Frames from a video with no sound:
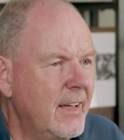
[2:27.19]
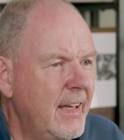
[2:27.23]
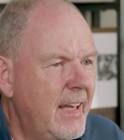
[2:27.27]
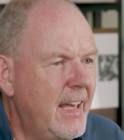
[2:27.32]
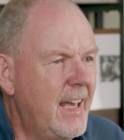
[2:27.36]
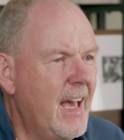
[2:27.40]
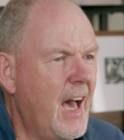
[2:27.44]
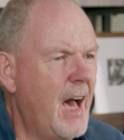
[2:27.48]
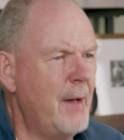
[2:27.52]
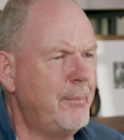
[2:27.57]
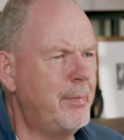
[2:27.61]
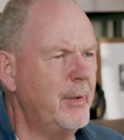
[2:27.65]

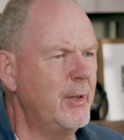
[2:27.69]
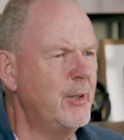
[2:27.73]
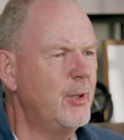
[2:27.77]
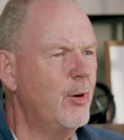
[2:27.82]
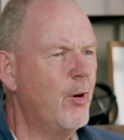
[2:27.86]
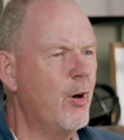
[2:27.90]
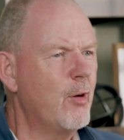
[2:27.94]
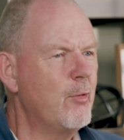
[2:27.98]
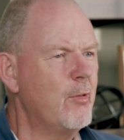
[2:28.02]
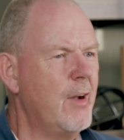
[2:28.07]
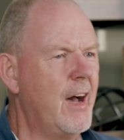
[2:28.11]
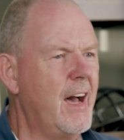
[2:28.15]
He happened
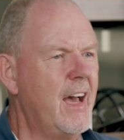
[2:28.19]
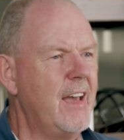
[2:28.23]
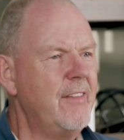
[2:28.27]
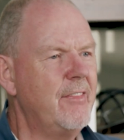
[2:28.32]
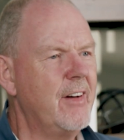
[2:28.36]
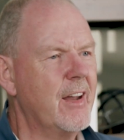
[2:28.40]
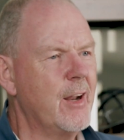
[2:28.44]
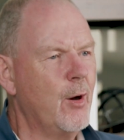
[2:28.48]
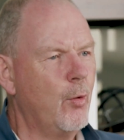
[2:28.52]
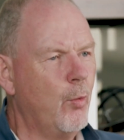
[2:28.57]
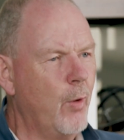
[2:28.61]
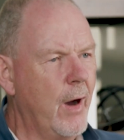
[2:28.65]
to arrive
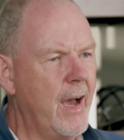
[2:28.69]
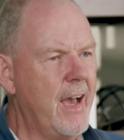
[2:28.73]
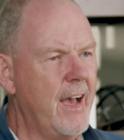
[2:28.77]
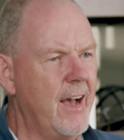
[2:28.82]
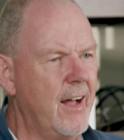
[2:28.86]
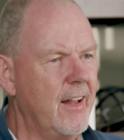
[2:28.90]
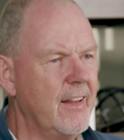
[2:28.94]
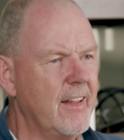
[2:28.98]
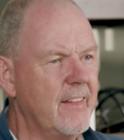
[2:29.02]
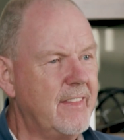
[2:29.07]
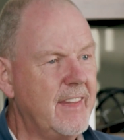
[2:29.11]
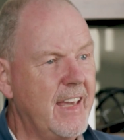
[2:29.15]
at a
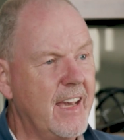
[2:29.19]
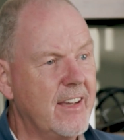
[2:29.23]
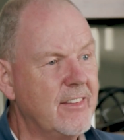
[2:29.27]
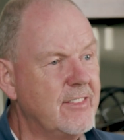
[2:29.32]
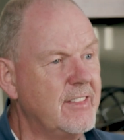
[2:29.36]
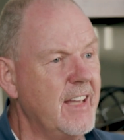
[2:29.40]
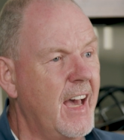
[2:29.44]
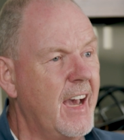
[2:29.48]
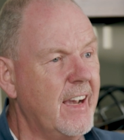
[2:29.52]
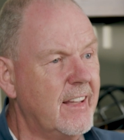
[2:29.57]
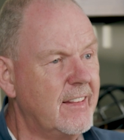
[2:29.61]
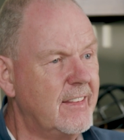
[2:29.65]
well at the
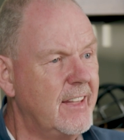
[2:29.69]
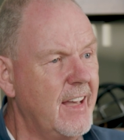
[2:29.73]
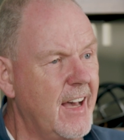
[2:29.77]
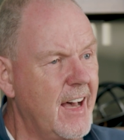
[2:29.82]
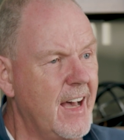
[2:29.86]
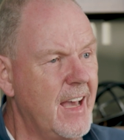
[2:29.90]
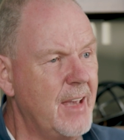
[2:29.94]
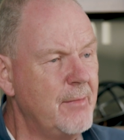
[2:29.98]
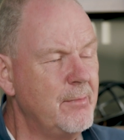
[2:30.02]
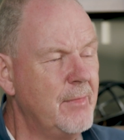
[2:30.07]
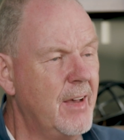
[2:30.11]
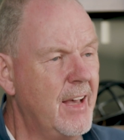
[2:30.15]
exact
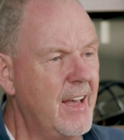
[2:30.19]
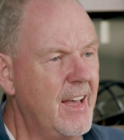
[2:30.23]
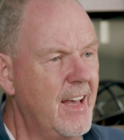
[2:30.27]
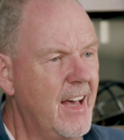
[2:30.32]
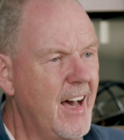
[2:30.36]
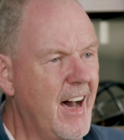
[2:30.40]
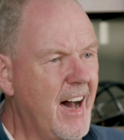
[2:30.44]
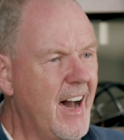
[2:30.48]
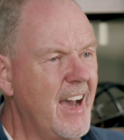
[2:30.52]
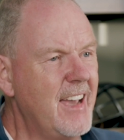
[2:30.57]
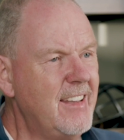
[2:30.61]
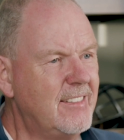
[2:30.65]
time
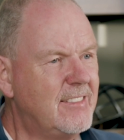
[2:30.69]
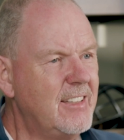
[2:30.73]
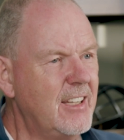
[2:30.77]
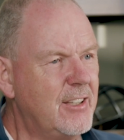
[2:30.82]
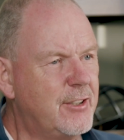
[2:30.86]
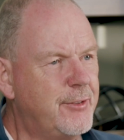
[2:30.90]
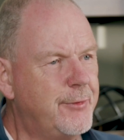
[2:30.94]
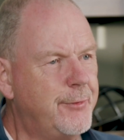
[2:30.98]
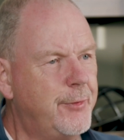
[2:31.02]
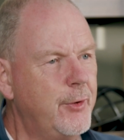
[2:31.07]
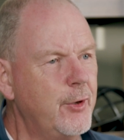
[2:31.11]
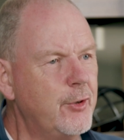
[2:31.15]

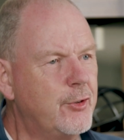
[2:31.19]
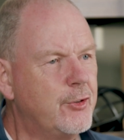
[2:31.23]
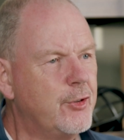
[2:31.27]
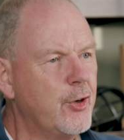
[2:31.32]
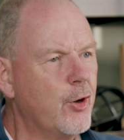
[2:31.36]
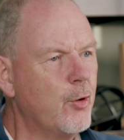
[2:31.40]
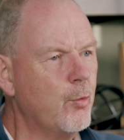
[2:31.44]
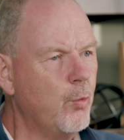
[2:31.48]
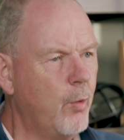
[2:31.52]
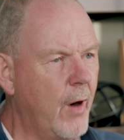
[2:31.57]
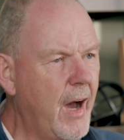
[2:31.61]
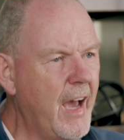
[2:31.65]
Isaac's
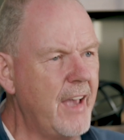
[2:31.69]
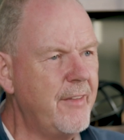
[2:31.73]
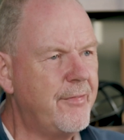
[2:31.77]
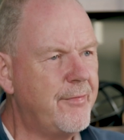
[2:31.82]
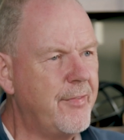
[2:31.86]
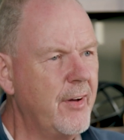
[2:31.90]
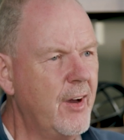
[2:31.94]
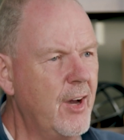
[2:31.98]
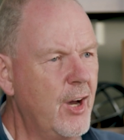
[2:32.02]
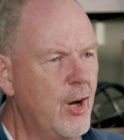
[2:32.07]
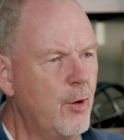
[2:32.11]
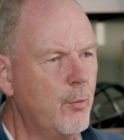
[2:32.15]
future
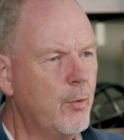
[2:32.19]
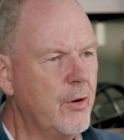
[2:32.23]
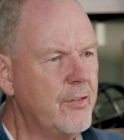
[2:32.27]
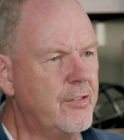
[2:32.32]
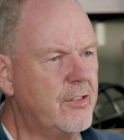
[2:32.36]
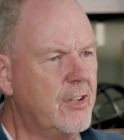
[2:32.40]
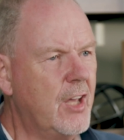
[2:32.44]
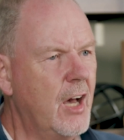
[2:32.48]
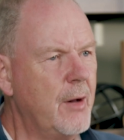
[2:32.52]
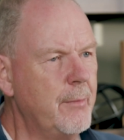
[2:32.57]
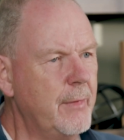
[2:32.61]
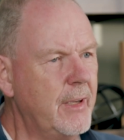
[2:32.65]
wife
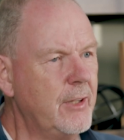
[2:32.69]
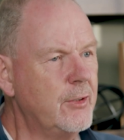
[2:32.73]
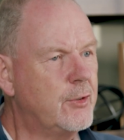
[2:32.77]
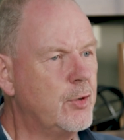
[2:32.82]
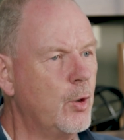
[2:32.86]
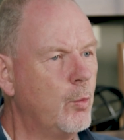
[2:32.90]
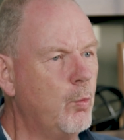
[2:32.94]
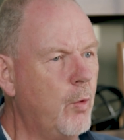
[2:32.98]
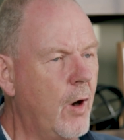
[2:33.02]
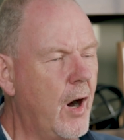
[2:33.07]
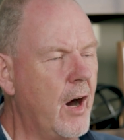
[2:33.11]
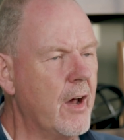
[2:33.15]
was coming
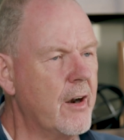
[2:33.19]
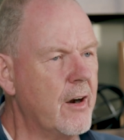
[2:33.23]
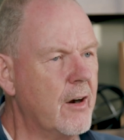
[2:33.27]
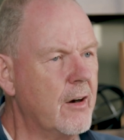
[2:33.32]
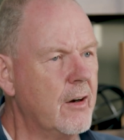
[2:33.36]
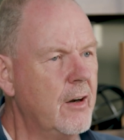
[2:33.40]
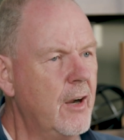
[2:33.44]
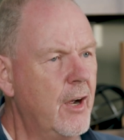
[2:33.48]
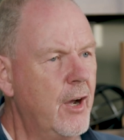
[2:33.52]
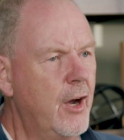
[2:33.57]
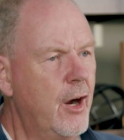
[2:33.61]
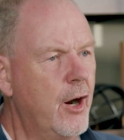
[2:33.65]
to
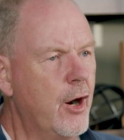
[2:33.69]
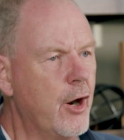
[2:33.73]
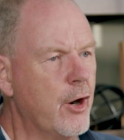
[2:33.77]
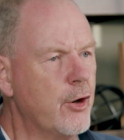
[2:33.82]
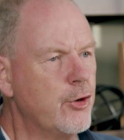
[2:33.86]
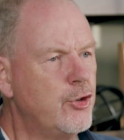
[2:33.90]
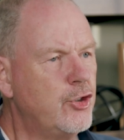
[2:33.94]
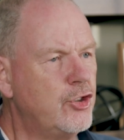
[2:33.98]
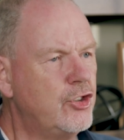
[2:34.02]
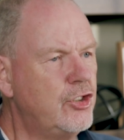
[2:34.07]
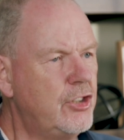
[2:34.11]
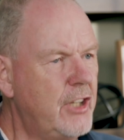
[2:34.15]
water
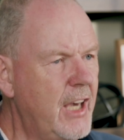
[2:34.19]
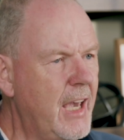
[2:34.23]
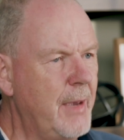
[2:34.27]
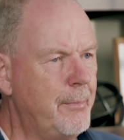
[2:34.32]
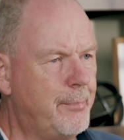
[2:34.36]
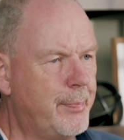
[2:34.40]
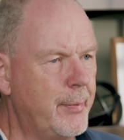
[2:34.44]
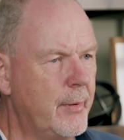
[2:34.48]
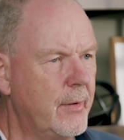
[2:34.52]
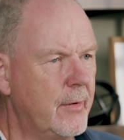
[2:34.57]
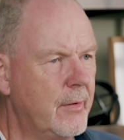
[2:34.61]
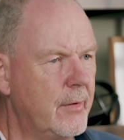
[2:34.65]
her sheep.